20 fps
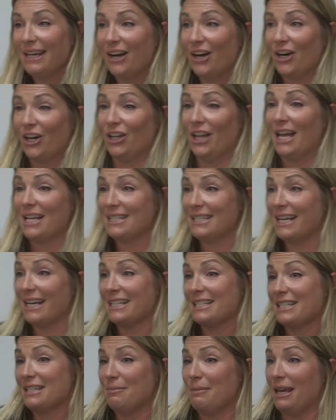her last
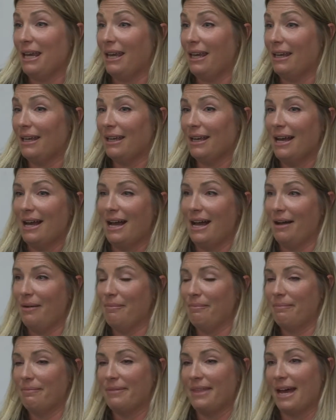text to me
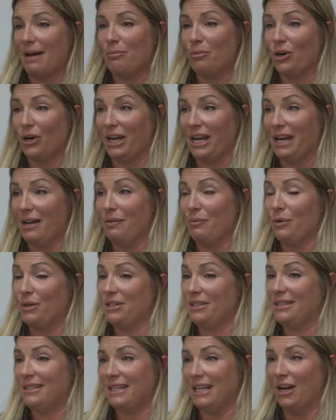that morning
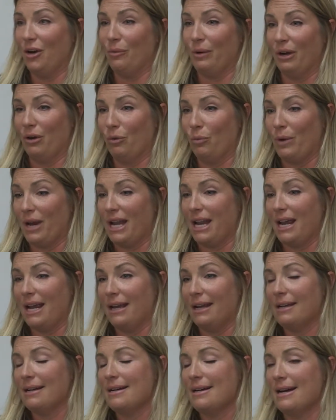was, you know, we were
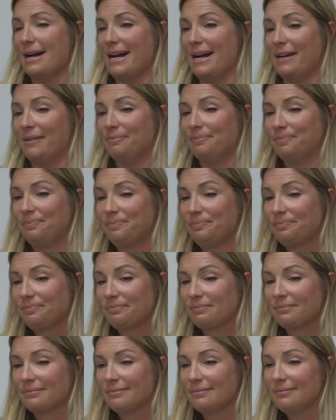winning in
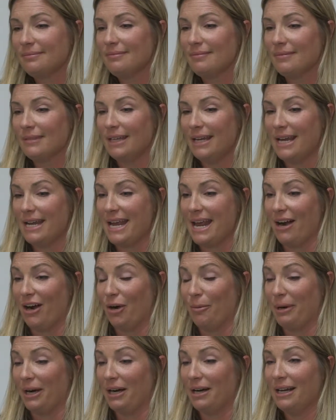Ann
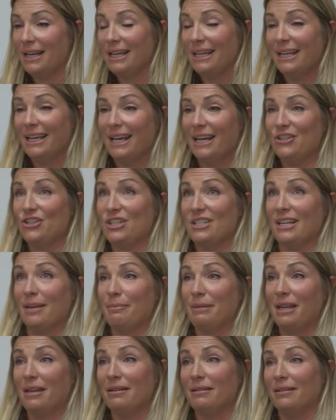Arbor, and she
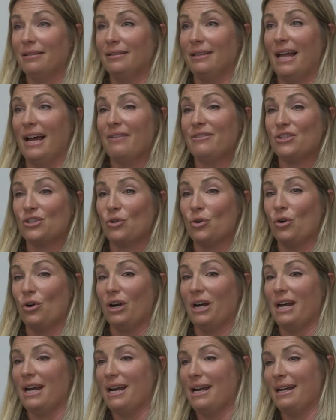sent me a live
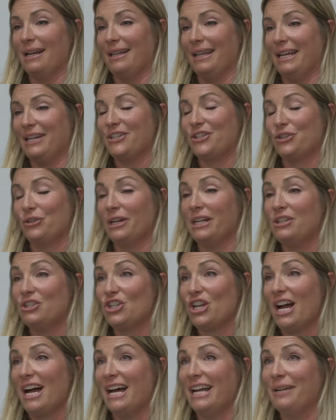scoring like
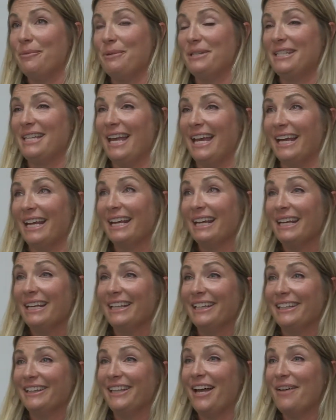screenshot and was like,
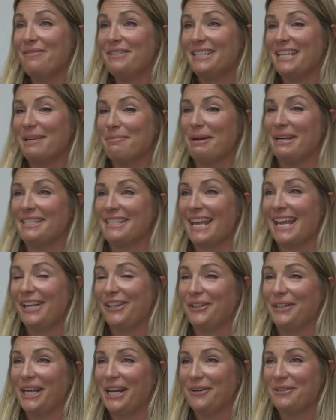love seeing my
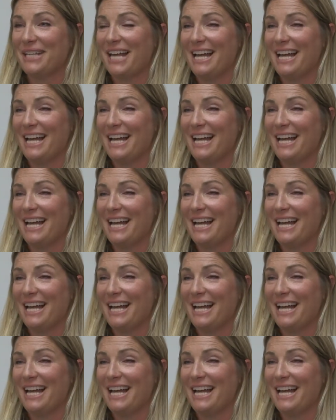Cyclonitos